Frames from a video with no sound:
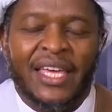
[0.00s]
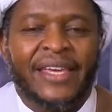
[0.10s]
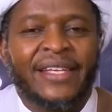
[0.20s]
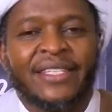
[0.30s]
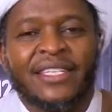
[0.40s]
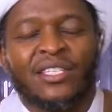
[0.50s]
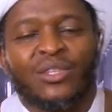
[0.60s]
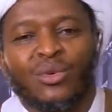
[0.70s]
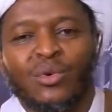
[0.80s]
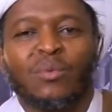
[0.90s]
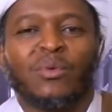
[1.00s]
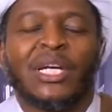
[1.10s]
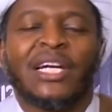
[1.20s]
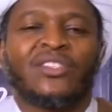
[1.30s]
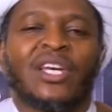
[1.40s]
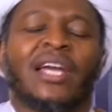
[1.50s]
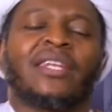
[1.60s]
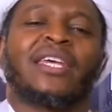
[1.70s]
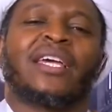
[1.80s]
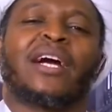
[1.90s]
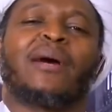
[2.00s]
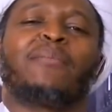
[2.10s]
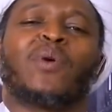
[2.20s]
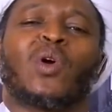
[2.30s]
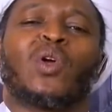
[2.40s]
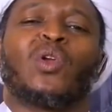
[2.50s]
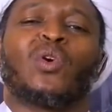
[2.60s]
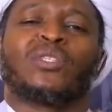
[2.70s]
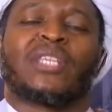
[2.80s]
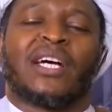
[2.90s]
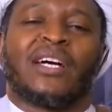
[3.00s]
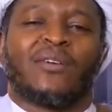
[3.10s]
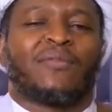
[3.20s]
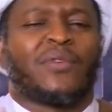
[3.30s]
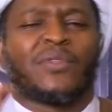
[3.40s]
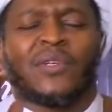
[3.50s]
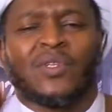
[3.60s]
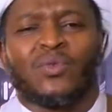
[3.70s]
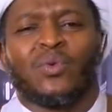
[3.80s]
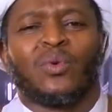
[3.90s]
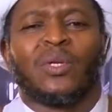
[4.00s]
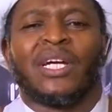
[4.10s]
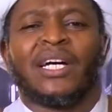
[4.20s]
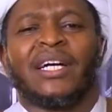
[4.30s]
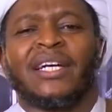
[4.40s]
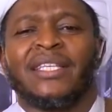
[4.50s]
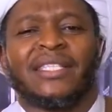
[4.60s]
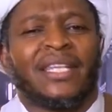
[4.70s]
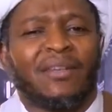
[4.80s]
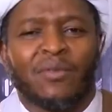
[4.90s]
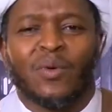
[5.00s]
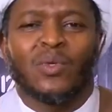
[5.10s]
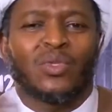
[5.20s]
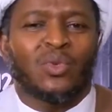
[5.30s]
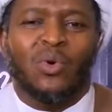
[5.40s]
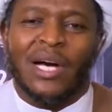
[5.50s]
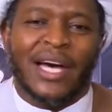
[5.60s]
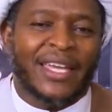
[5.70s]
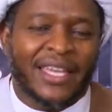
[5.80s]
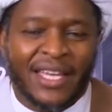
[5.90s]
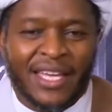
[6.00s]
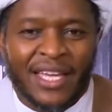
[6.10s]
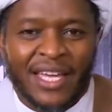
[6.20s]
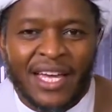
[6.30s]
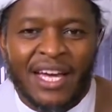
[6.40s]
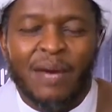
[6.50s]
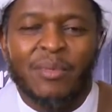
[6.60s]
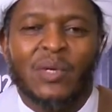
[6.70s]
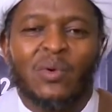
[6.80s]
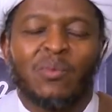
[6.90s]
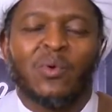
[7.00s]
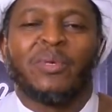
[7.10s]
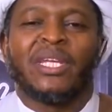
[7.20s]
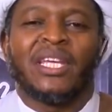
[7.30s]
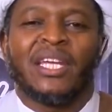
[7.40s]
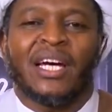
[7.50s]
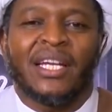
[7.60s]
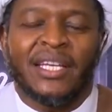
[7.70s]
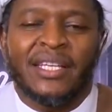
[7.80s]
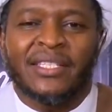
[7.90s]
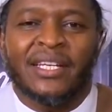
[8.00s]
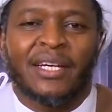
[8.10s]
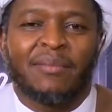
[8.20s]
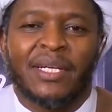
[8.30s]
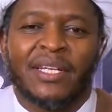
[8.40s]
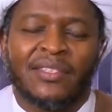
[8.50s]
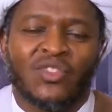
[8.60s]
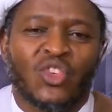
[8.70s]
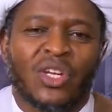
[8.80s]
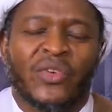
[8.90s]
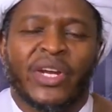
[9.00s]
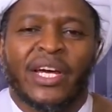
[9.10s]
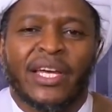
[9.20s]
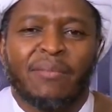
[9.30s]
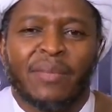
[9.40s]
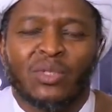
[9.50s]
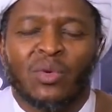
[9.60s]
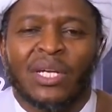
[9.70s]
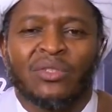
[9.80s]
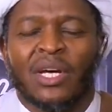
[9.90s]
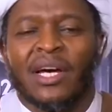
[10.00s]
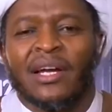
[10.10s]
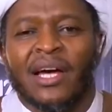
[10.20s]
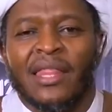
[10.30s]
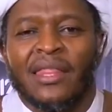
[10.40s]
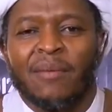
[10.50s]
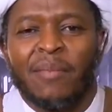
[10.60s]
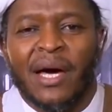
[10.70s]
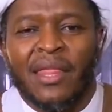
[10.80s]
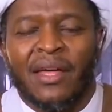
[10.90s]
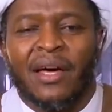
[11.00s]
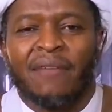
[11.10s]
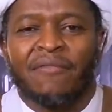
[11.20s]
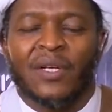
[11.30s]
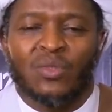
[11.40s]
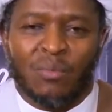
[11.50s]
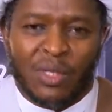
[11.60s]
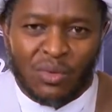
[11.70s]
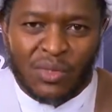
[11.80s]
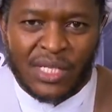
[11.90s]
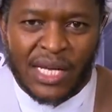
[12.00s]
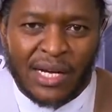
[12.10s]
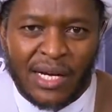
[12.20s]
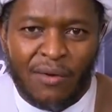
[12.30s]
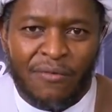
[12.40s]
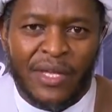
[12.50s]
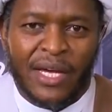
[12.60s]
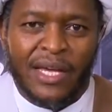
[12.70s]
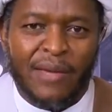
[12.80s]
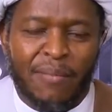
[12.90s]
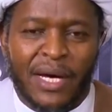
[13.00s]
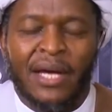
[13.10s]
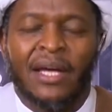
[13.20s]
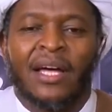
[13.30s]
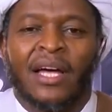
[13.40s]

It is through munajat they come closer. Of course, Rasulullah, his level was so high. Amirul Mu'mineen alayhi salam and his children, A'immatul Athar, and the mother, Fatimatul Zahra of the A'imma,